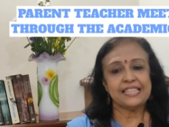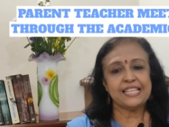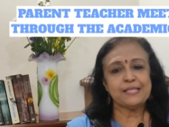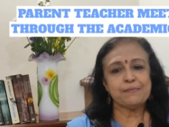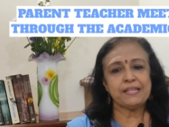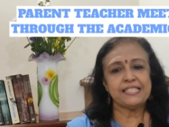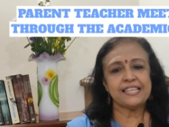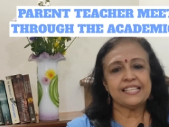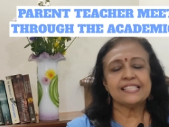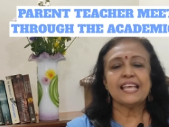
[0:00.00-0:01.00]
These
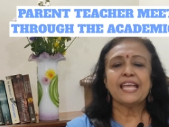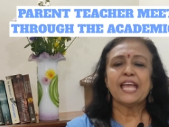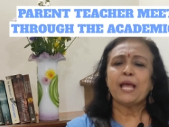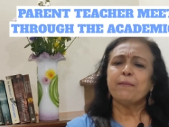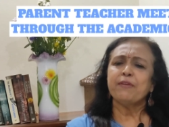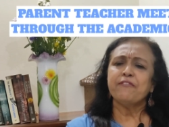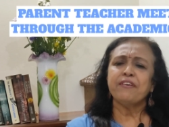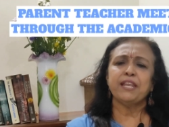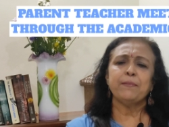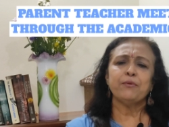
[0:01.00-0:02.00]
meetings can be
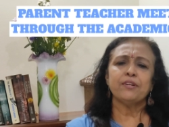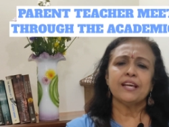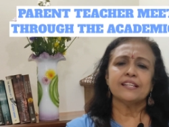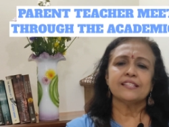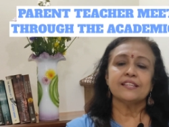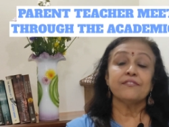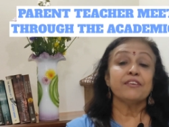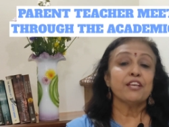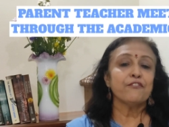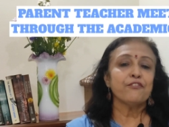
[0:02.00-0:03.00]
very
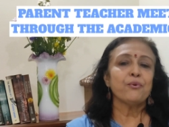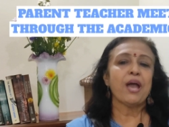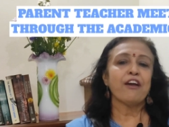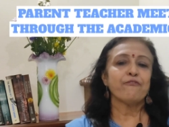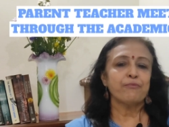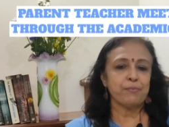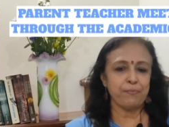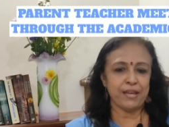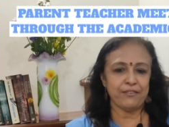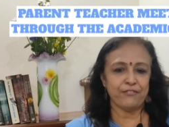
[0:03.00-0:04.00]
productive if you have
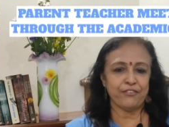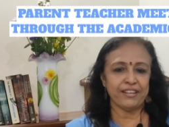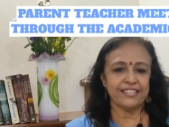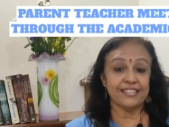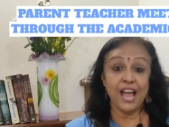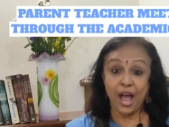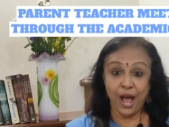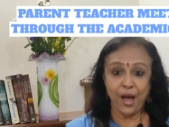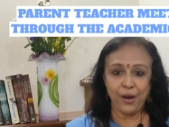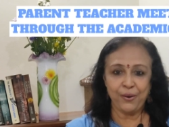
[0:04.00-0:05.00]
prepared for it.
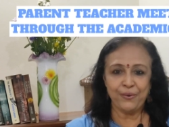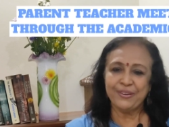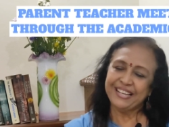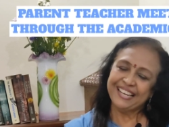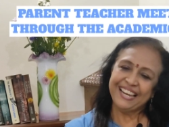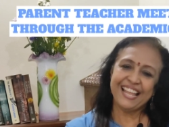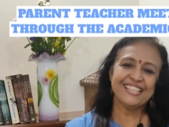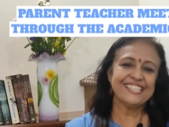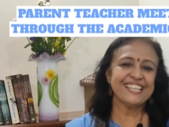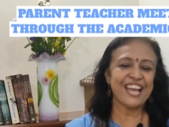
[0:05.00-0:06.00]
How?
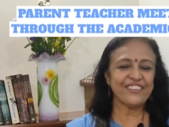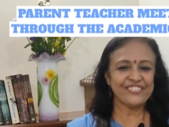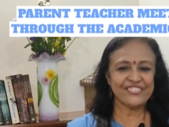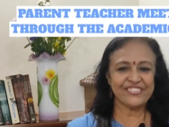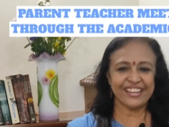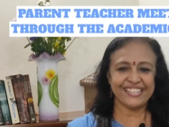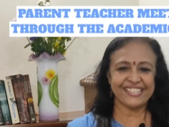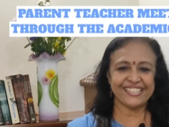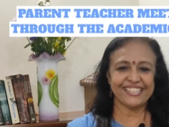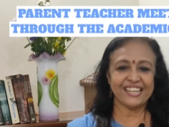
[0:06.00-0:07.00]
Let's dive
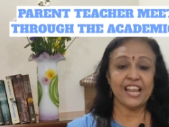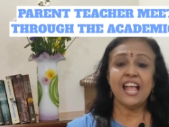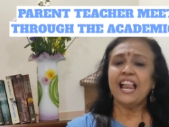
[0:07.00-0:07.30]
straight in.